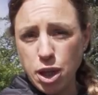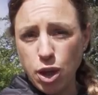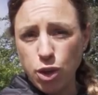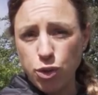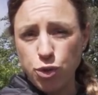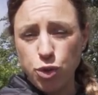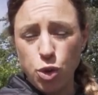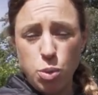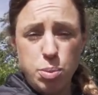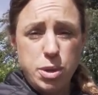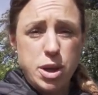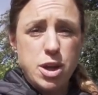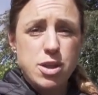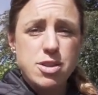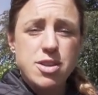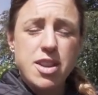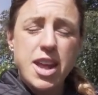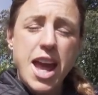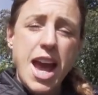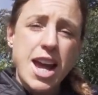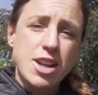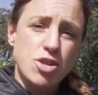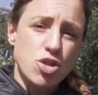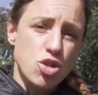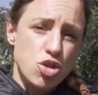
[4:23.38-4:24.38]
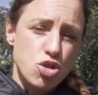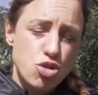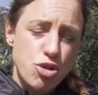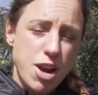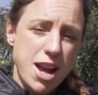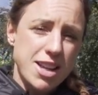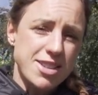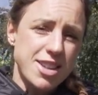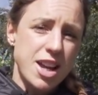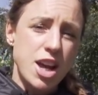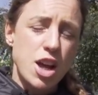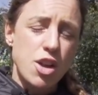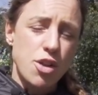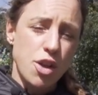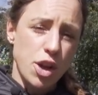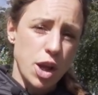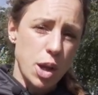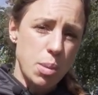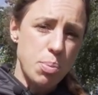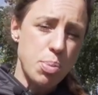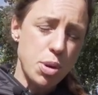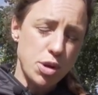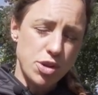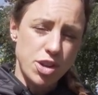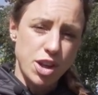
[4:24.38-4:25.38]
useful because of the extra stress that
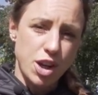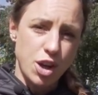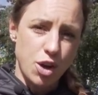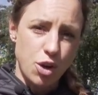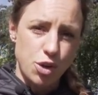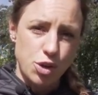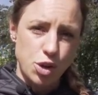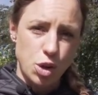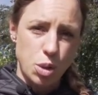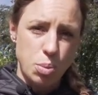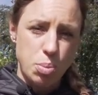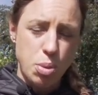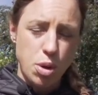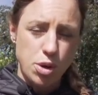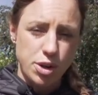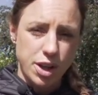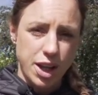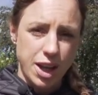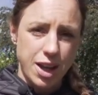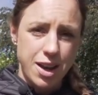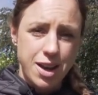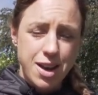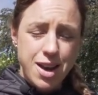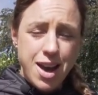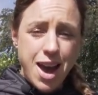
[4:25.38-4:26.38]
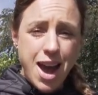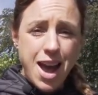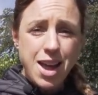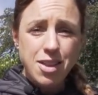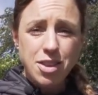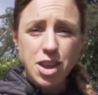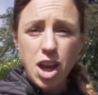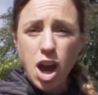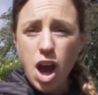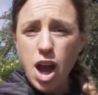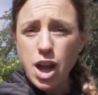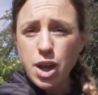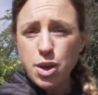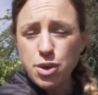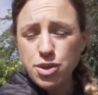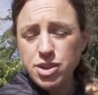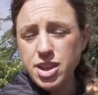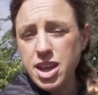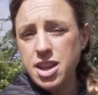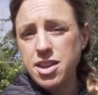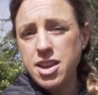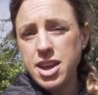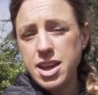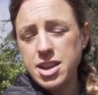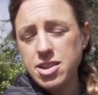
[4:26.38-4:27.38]
you're putting on your body. And the
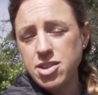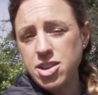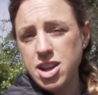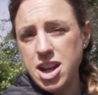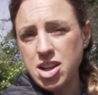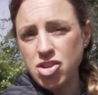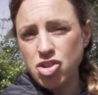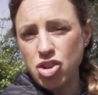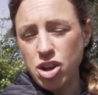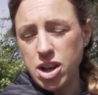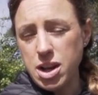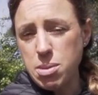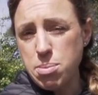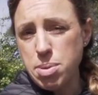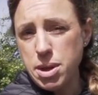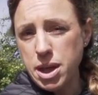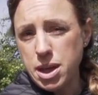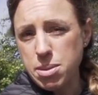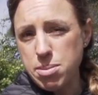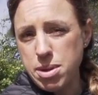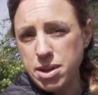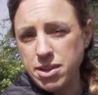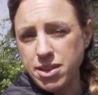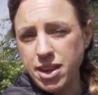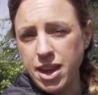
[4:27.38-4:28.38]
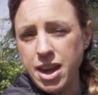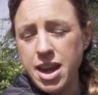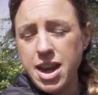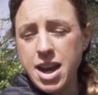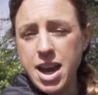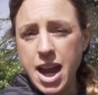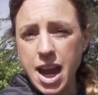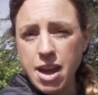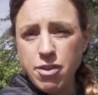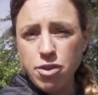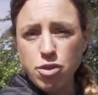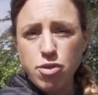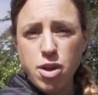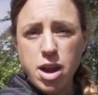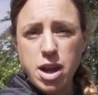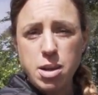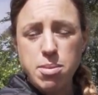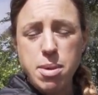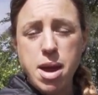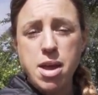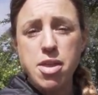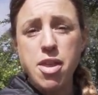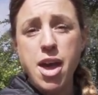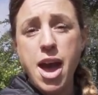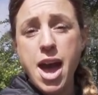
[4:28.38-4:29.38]
IOC, the International Olympic Committee, even
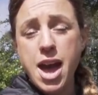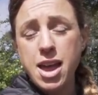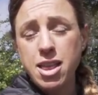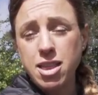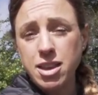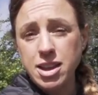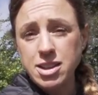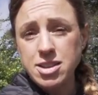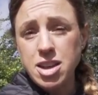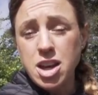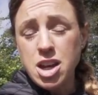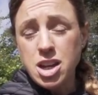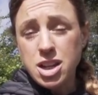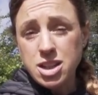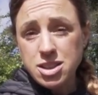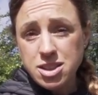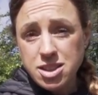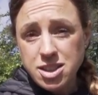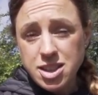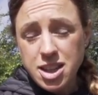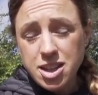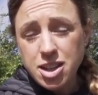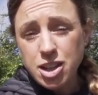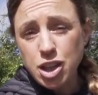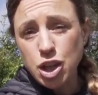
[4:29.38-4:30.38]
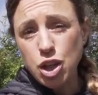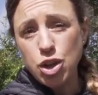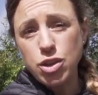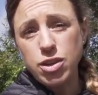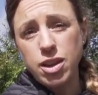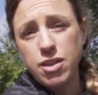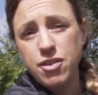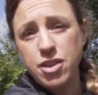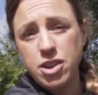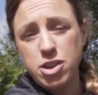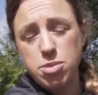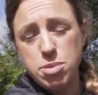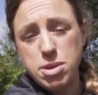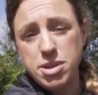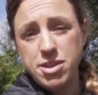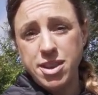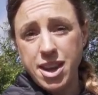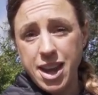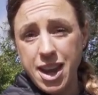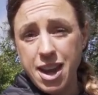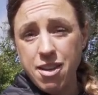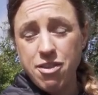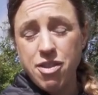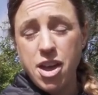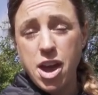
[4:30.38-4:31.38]
recommend that athletes consider using vitamin
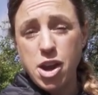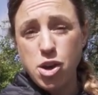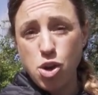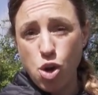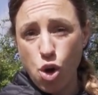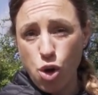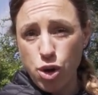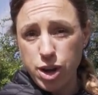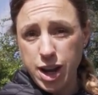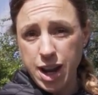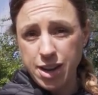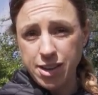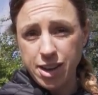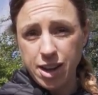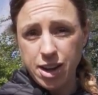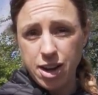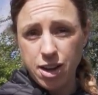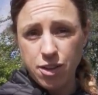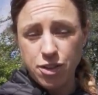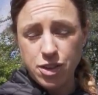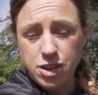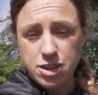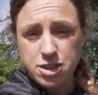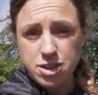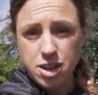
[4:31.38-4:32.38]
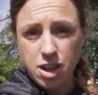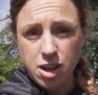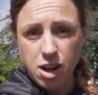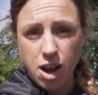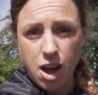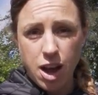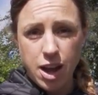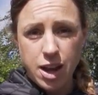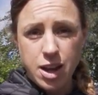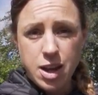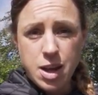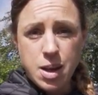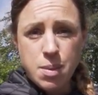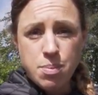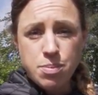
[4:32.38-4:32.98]
D if they're not getting enough sunlight.